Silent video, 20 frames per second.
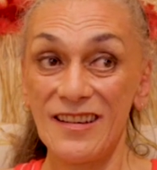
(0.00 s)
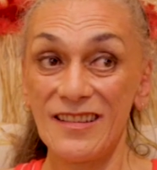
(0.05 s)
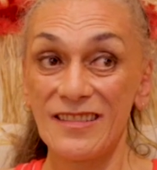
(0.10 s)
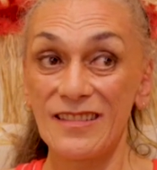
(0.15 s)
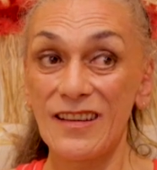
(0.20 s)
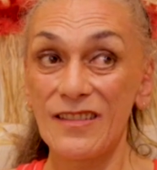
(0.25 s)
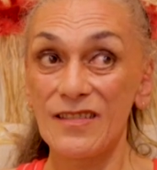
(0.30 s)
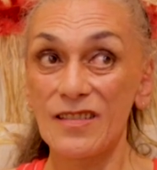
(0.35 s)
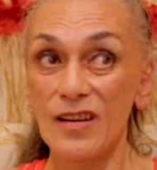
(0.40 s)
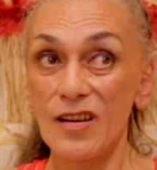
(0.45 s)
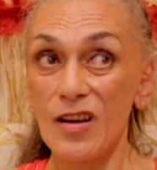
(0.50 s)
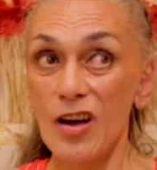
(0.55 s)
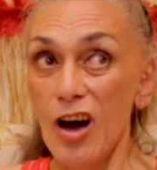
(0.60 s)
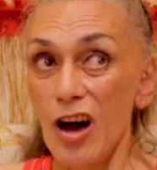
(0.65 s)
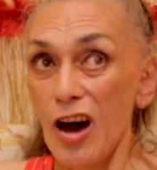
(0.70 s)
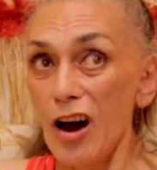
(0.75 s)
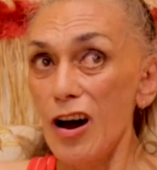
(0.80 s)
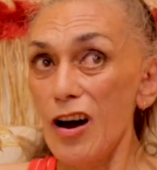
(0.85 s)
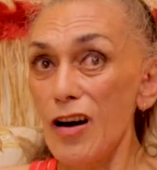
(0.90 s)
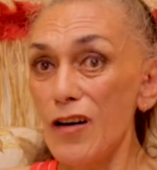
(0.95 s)
So I thought,
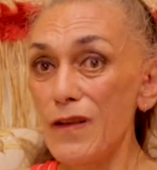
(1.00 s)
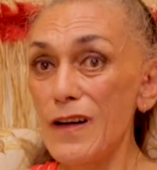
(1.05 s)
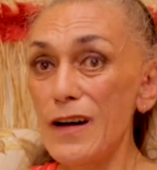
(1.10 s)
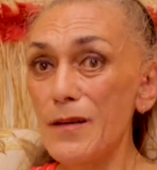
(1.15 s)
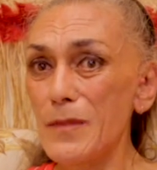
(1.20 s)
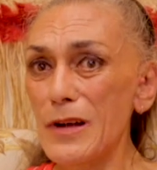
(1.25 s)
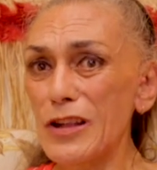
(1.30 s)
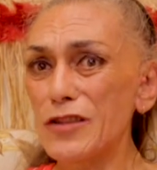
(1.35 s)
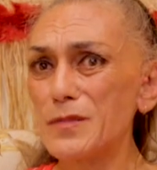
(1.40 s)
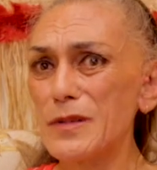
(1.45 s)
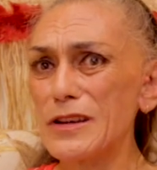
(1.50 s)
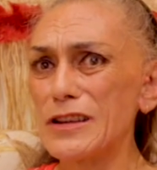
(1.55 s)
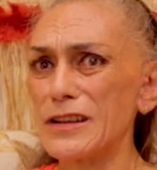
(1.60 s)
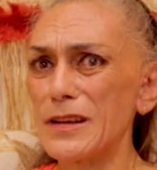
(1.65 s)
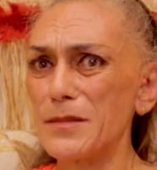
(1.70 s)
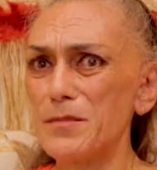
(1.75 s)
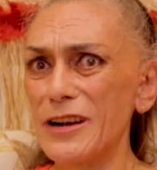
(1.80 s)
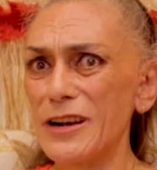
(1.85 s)
oh, that must be in the